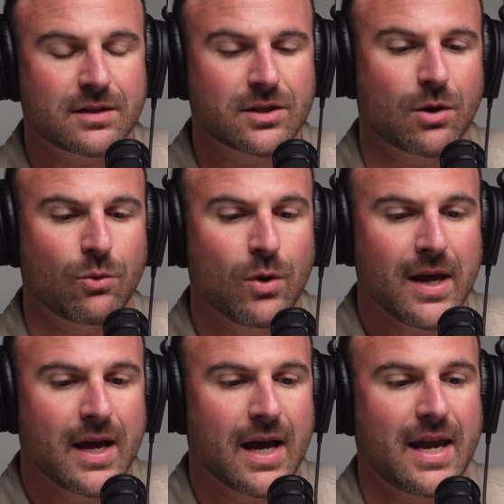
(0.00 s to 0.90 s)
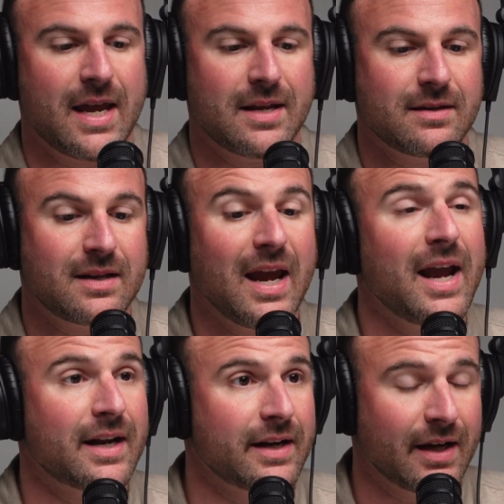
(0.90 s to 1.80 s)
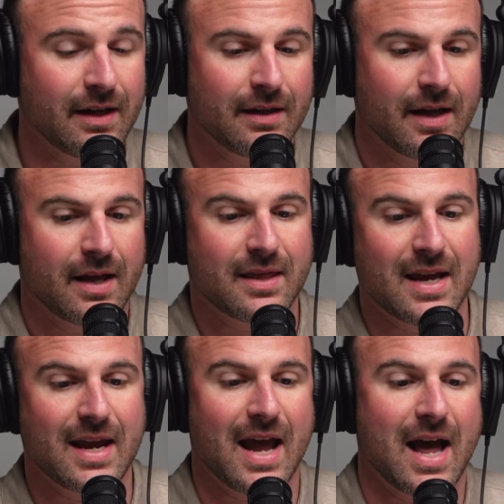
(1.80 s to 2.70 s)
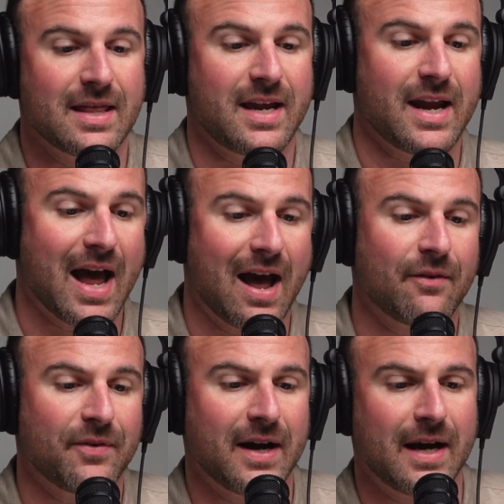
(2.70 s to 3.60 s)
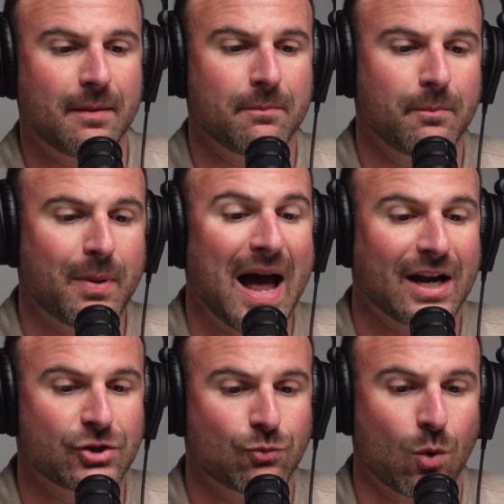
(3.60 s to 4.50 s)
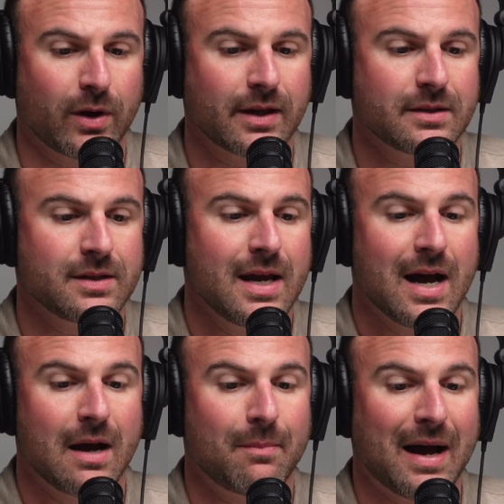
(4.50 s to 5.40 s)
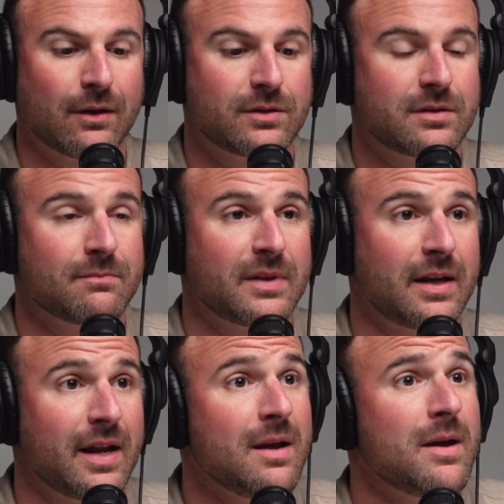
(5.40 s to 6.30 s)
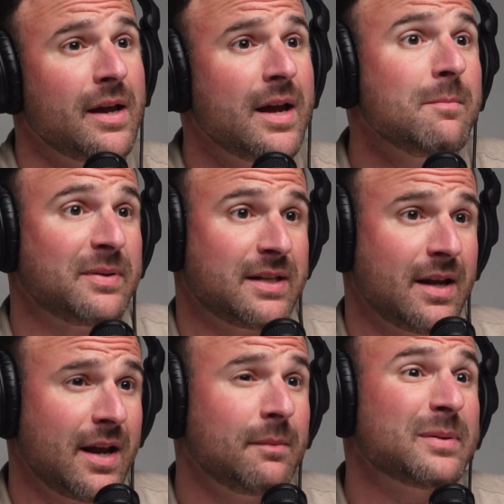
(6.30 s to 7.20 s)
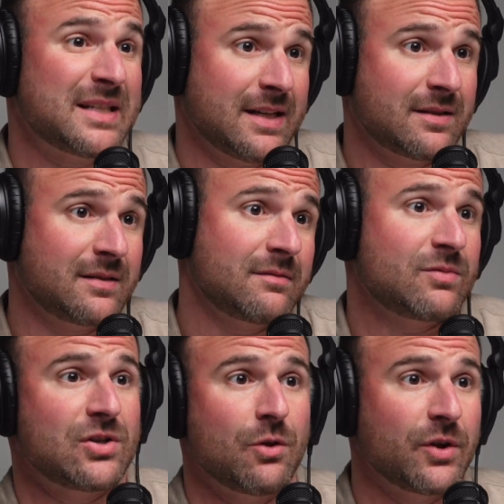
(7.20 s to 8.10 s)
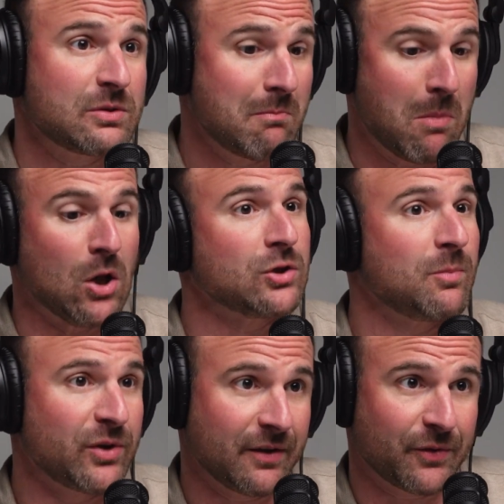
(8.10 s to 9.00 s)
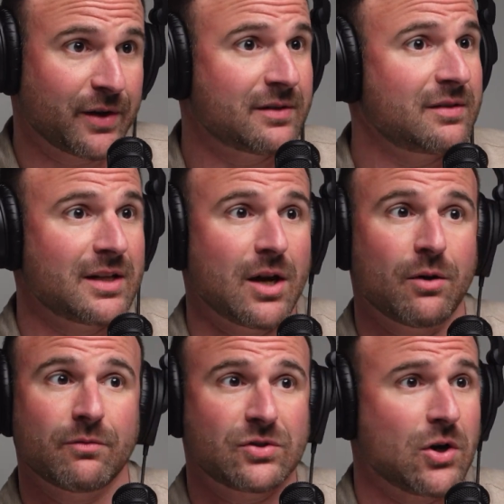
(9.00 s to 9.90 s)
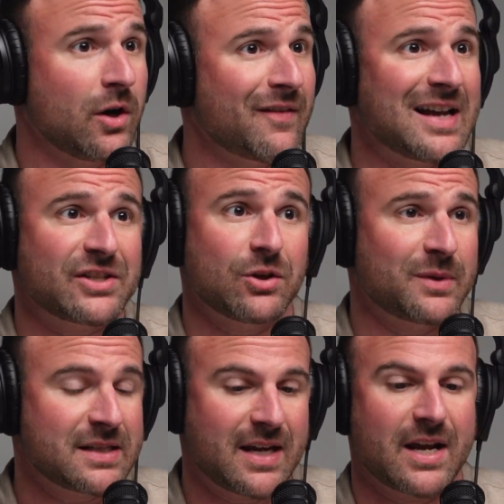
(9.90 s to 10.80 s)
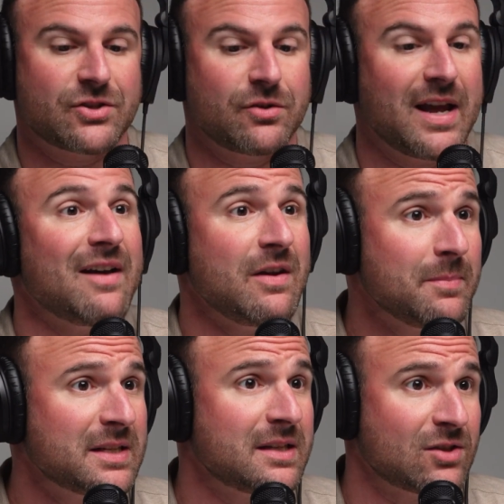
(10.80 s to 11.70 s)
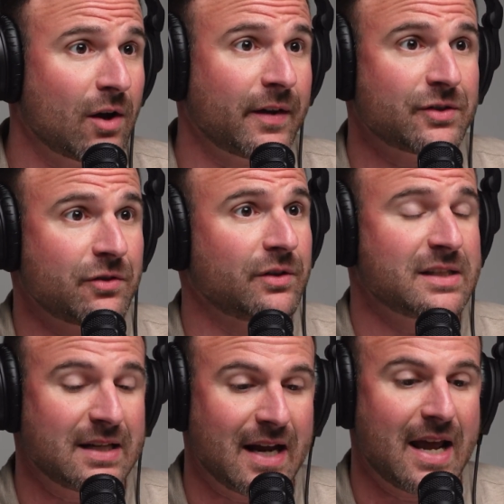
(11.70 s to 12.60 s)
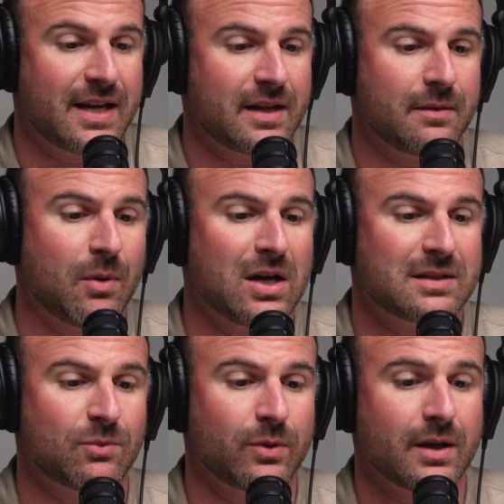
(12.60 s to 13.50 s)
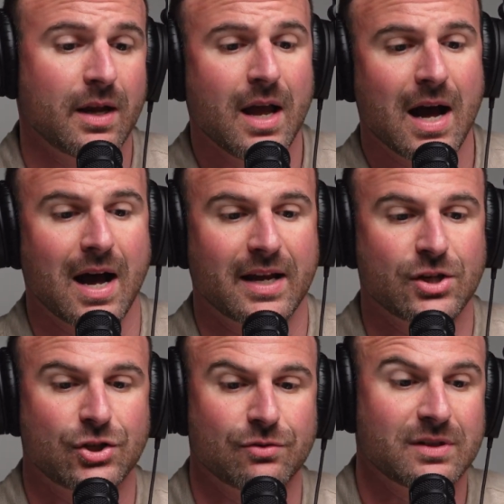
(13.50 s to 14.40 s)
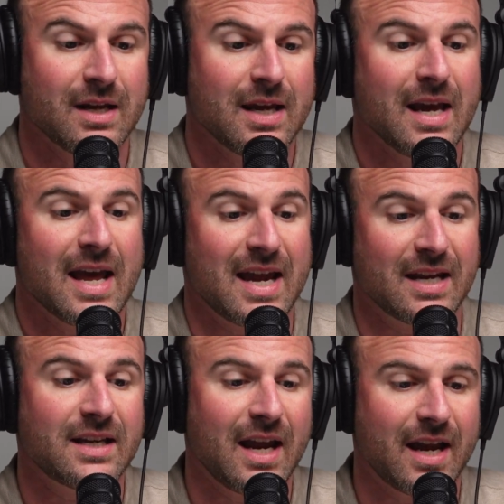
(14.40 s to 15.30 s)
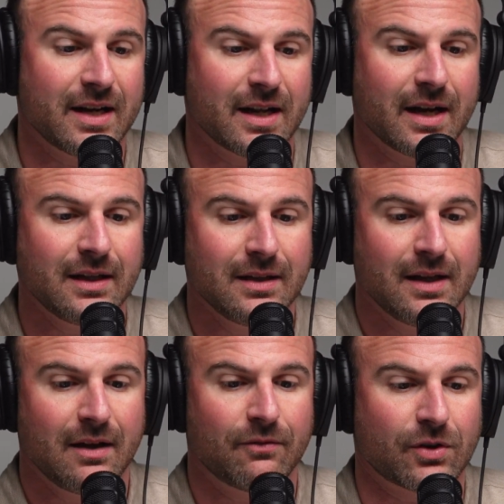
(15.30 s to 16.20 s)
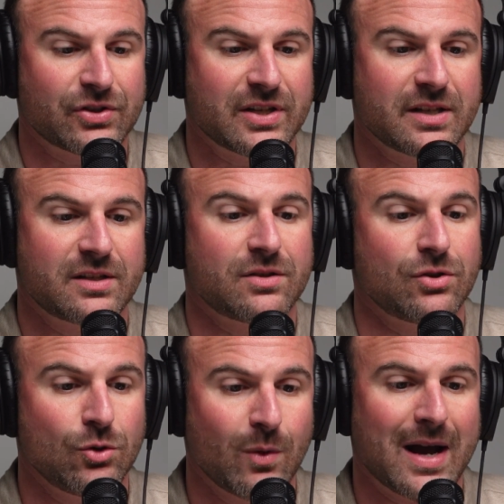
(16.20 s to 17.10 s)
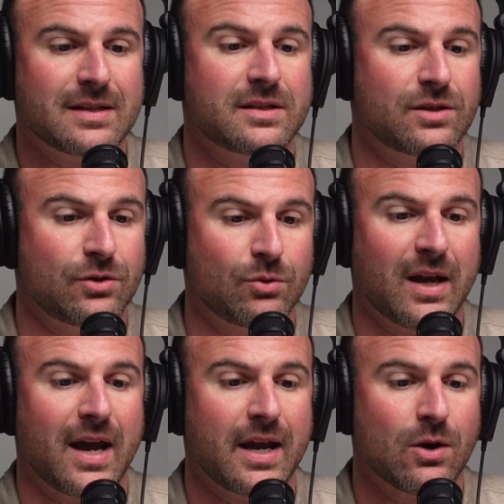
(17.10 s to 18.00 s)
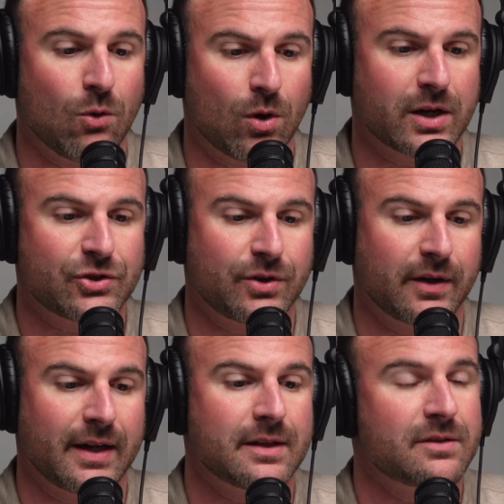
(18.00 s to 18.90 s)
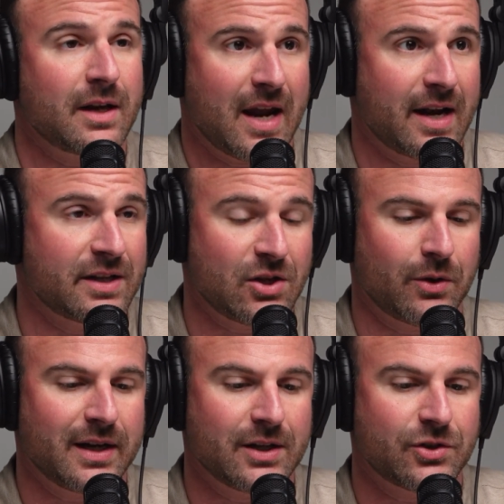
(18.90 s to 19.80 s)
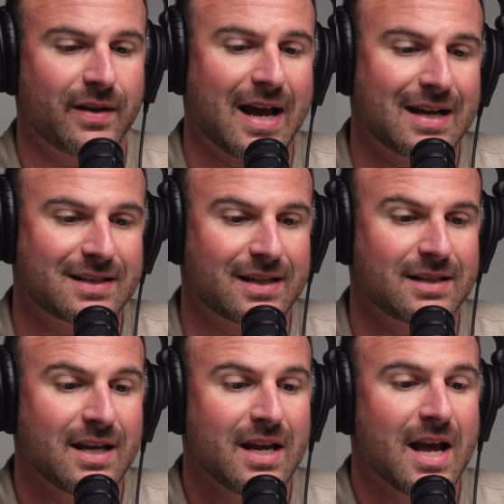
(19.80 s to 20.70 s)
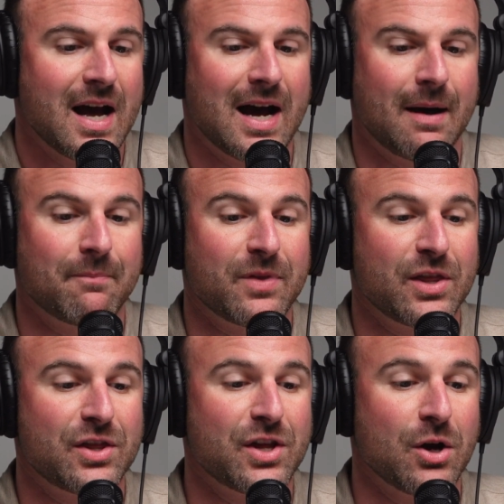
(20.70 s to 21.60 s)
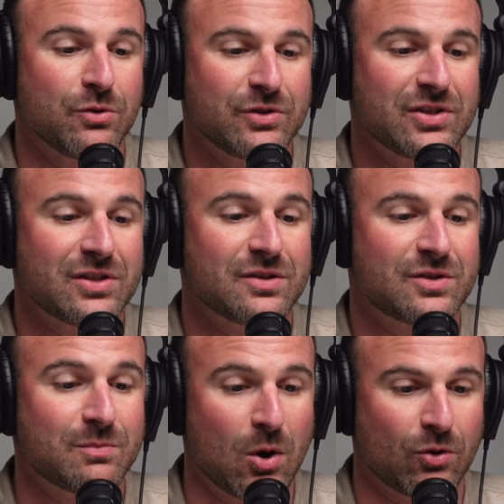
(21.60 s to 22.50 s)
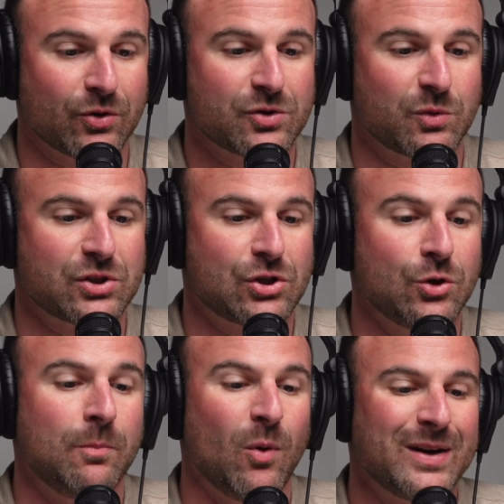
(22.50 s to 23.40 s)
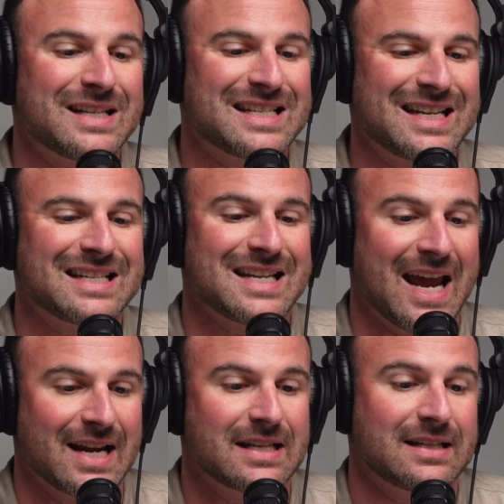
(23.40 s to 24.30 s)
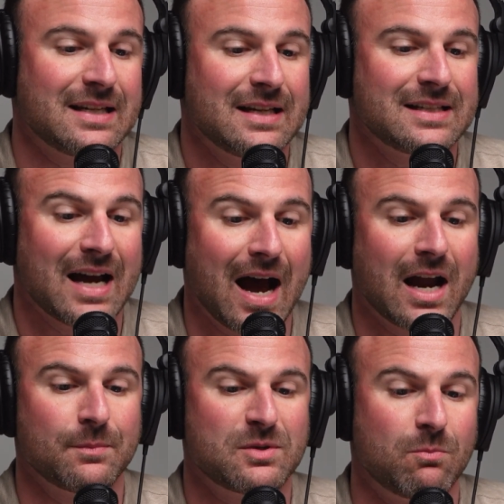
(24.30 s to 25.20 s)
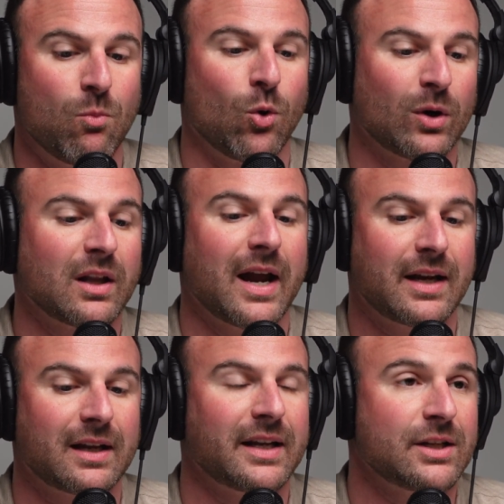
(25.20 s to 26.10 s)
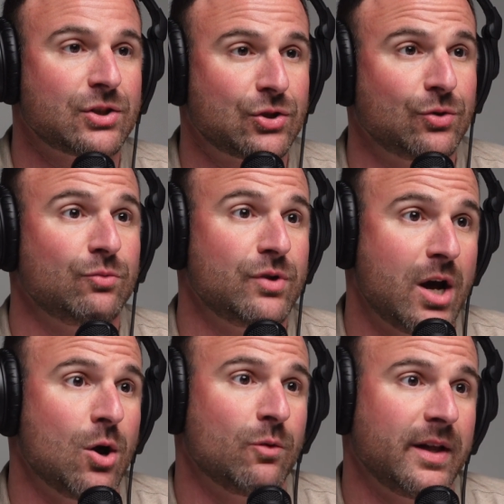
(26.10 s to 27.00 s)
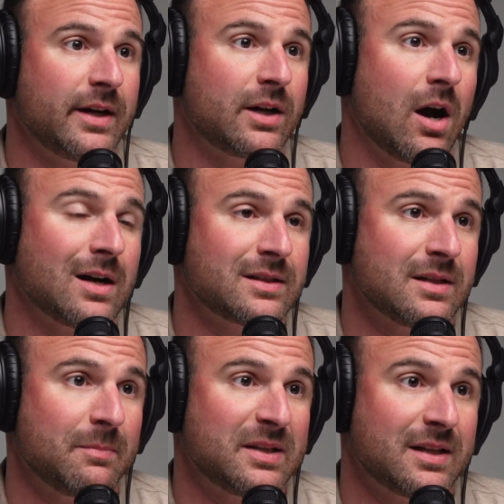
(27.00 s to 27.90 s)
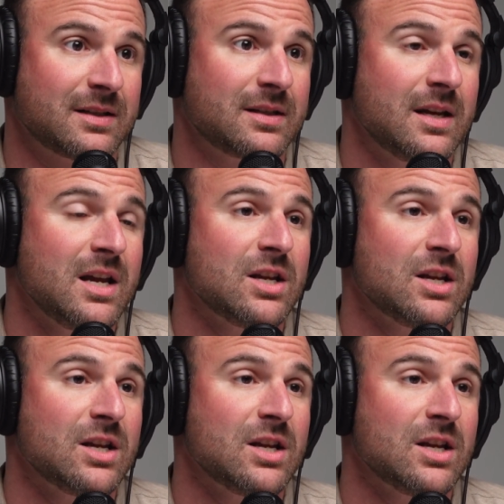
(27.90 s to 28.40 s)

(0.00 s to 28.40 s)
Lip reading: So in Canada, they have package warnings about that impotence. So there's multiple different, cardiovascular risk, cancer. have impotence on there. So they're listing any of the possible issues. In Canada versus US, UK, or Australia, so Canada is the only country that has these, those smokers were 2.68 times more likely to know that it causes impotence.